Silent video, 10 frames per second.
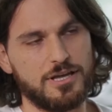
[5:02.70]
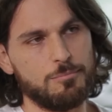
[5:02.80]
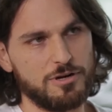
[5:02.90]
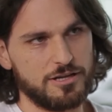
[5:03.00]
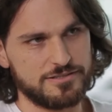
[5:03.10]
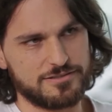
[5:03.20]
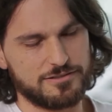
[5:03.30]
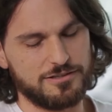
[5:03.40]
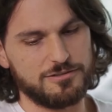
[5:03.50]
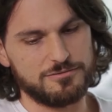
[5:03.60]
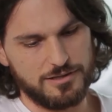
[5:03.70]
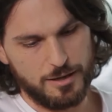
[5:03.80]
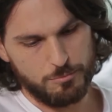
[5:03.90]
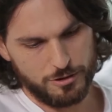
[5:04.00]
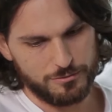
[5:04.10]
habla is girl
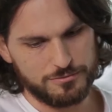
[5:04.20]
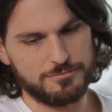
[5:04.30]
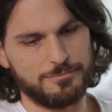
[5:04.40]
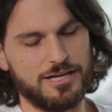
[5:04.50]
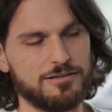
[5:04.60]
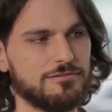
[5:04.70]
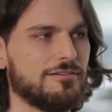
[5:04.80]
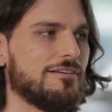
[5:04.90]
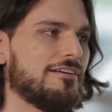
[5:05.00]
hablo man